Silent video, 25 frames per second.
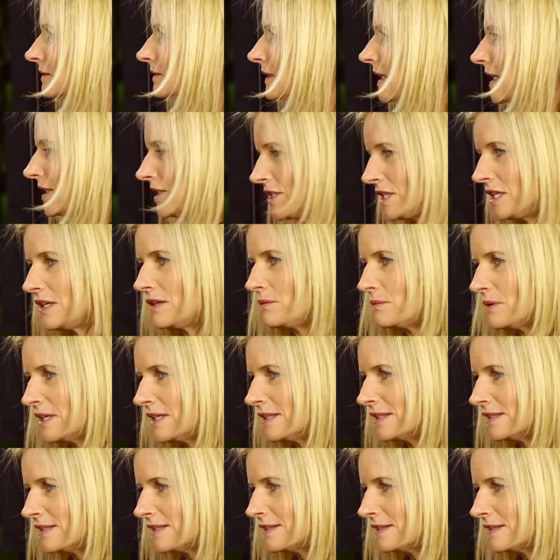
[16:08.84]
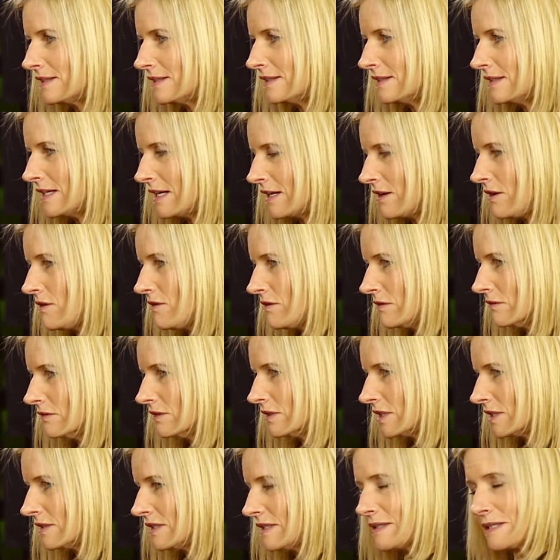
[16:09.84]
And she was a coach.
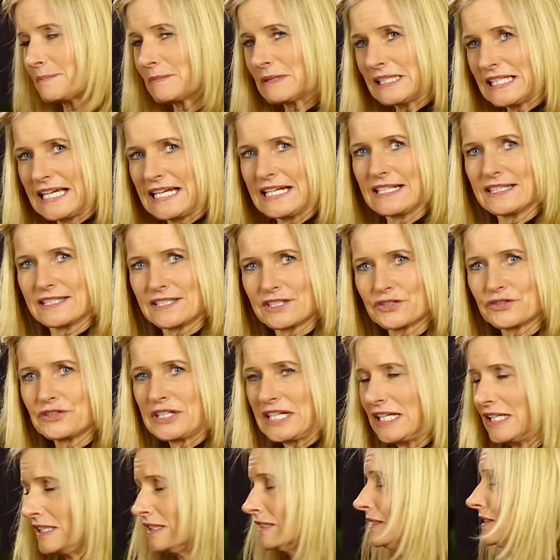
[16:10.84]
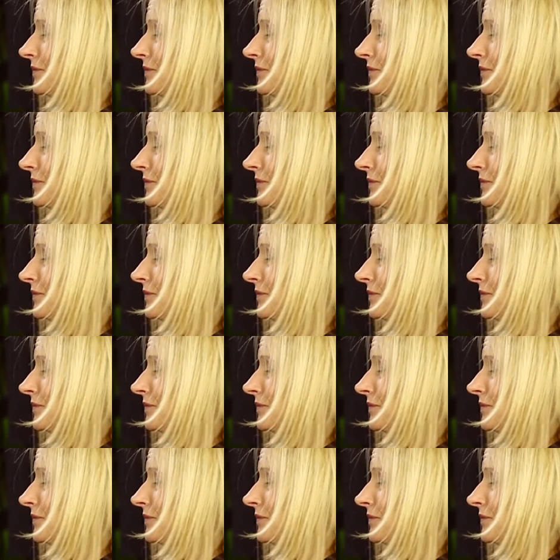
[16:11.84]
Yeah. It's Melina Serene.